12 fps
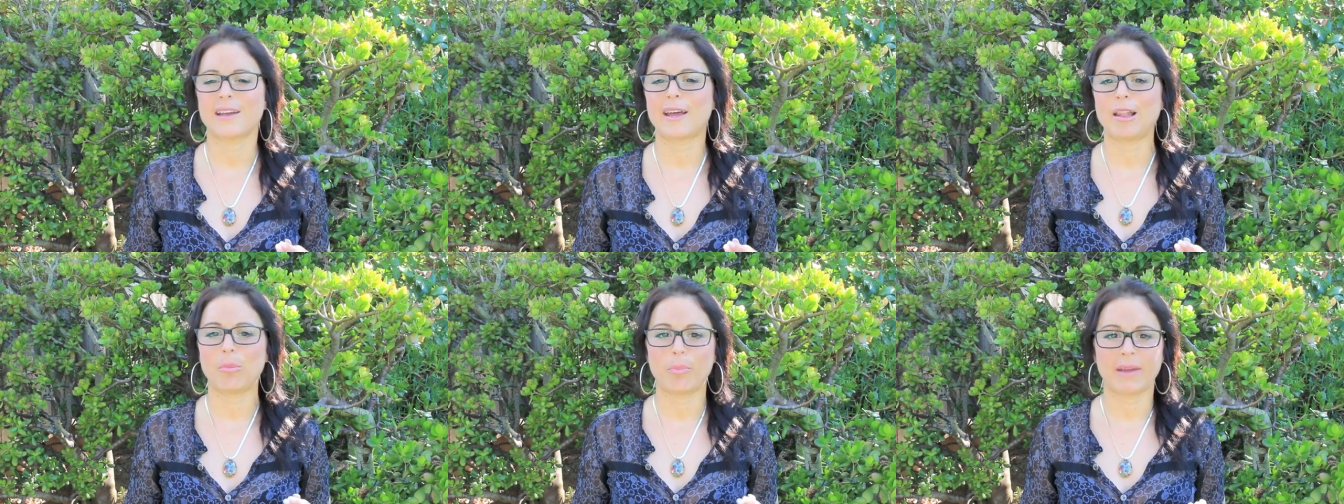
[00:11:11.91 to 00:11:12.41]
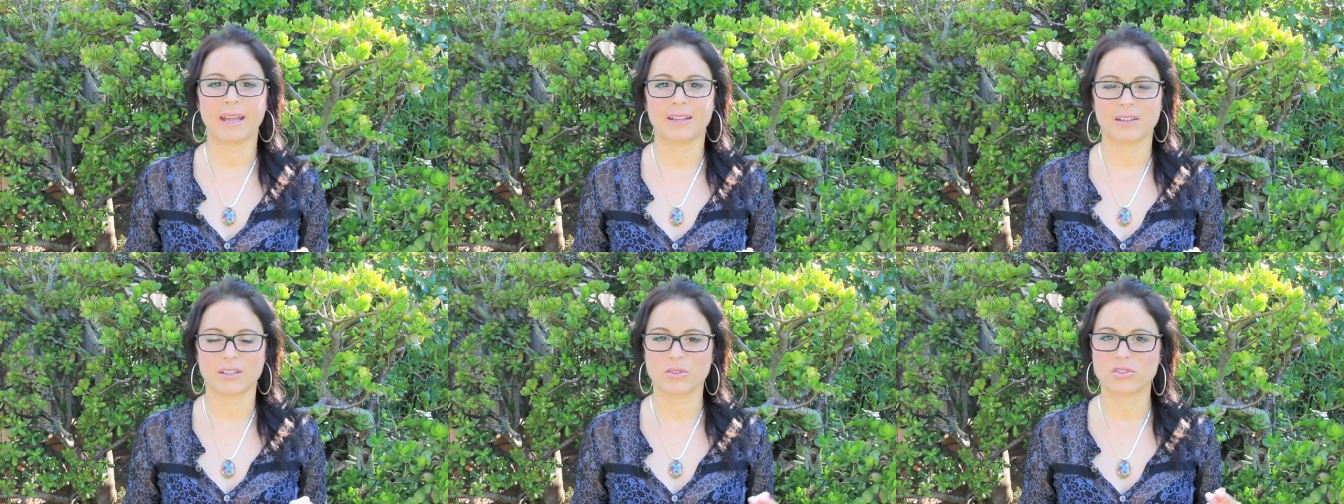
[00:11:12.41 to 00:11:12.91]
I'll bet
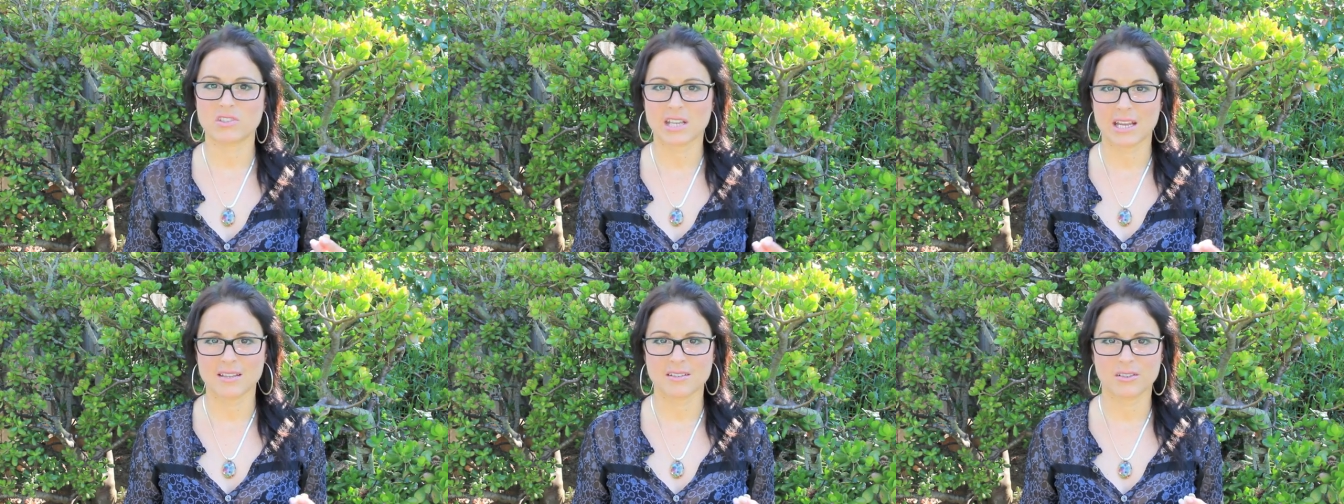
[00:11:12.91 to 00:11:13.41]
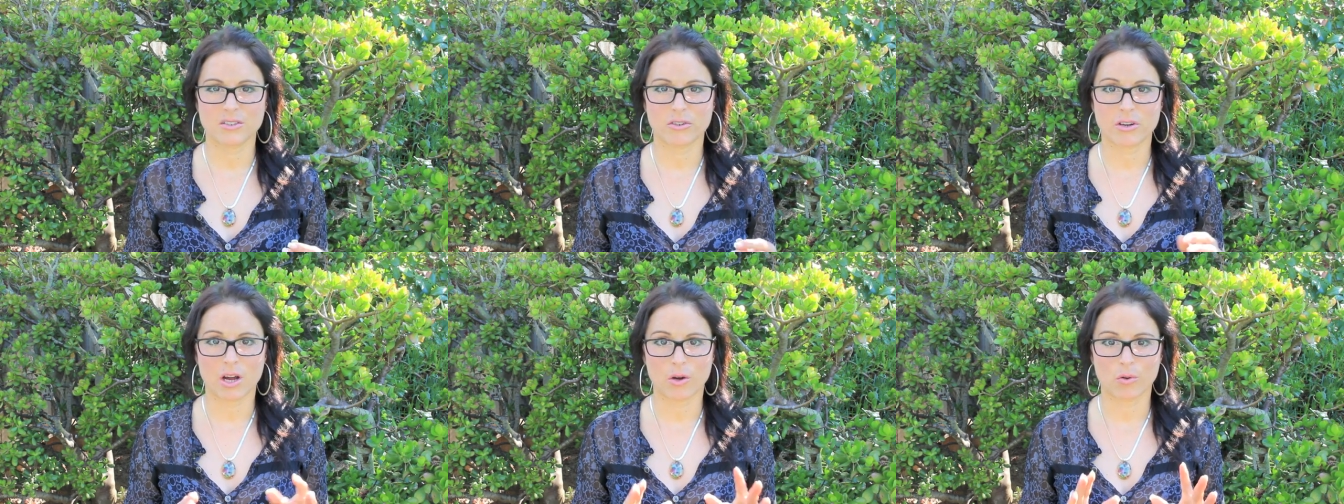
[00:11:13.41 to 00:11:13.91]
you sense in
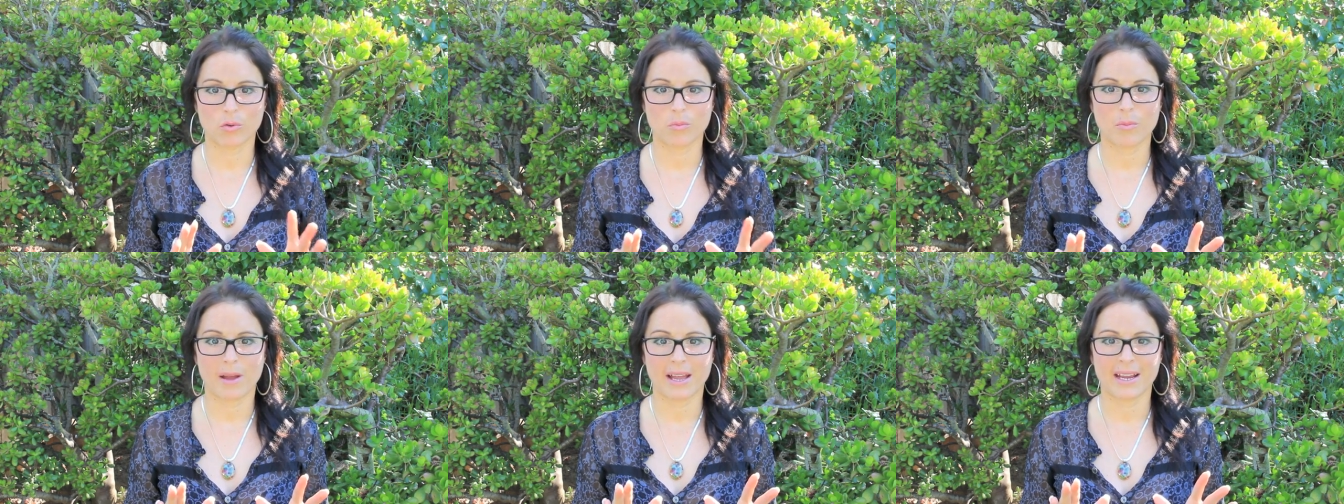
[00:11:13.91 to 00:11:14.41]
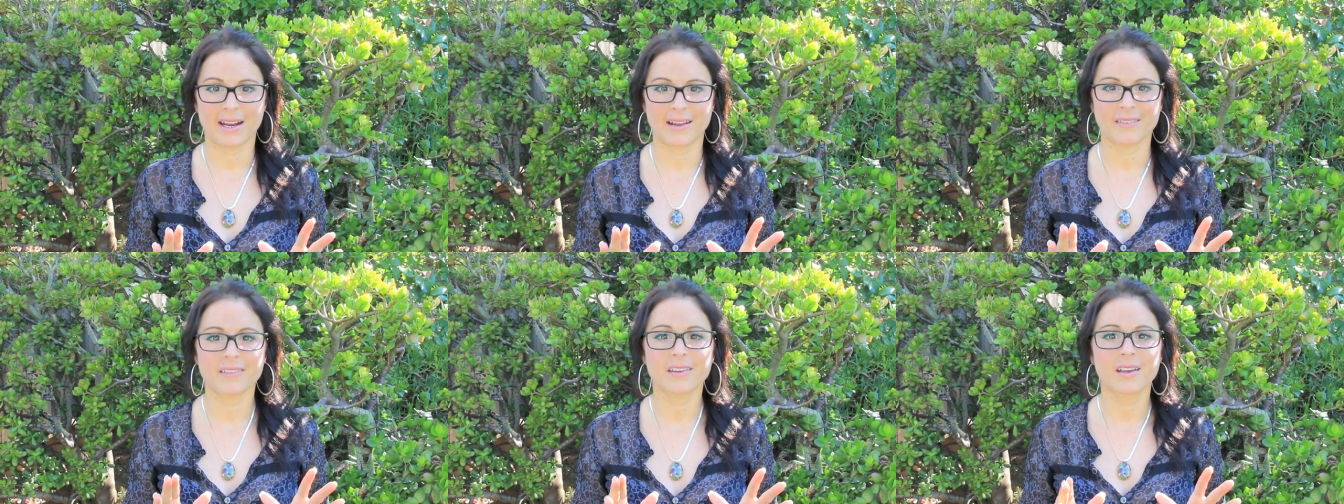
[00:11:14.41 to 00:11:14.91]
your own
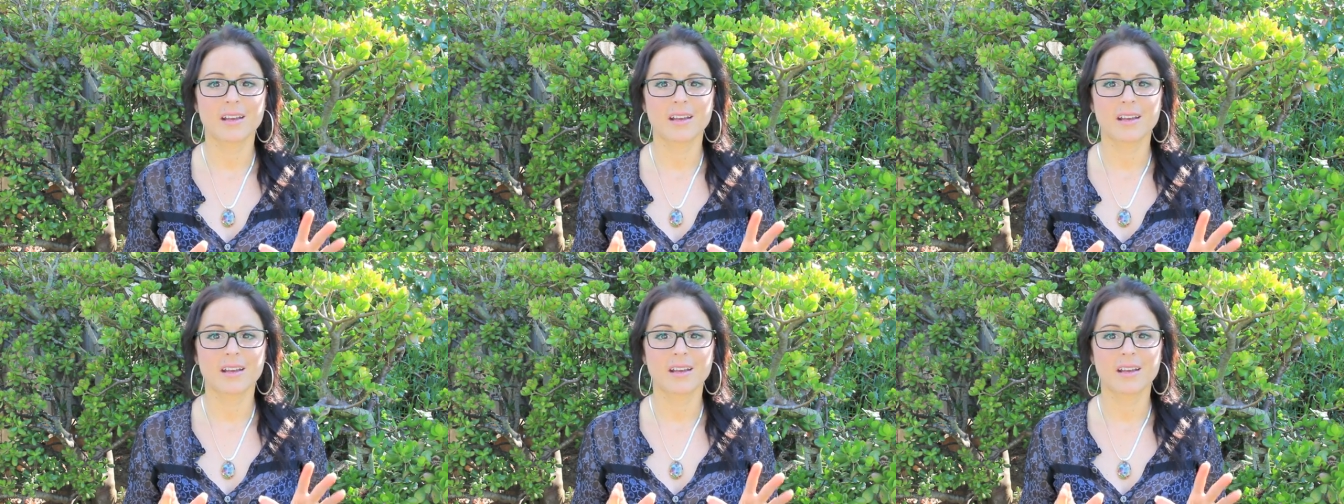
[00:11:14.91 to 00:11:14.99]
mind